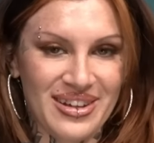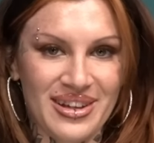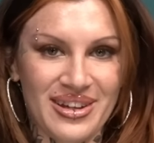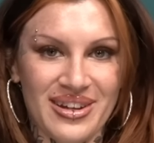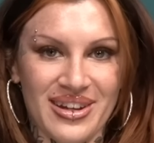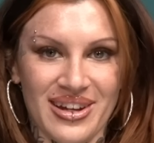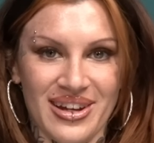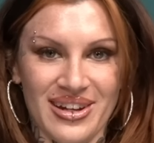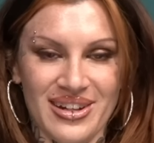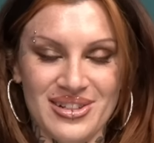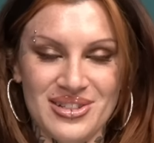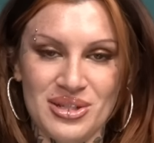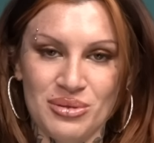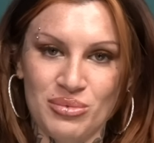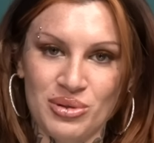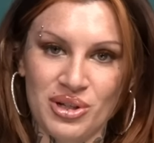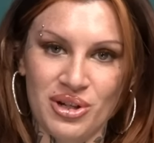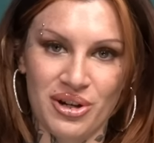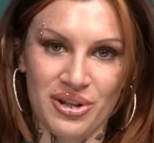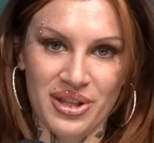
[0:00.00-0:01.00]
Okay, and
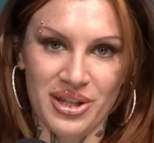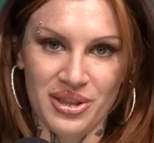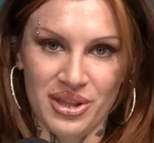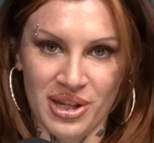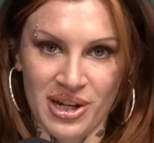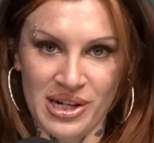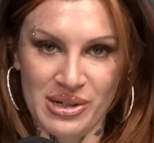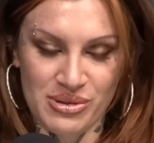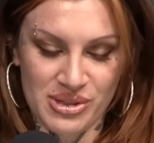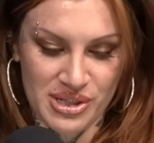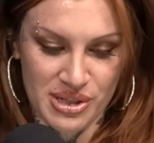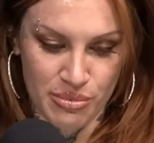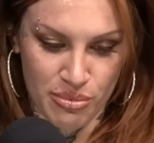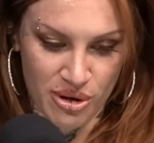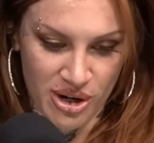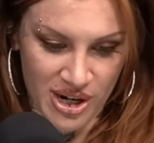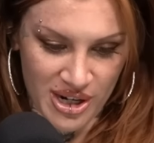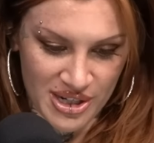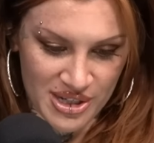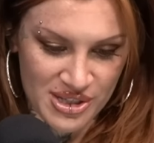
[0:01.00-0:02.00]
someone called that the Irish
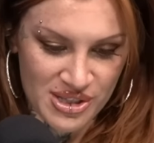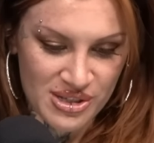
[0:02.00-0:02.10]
surprise.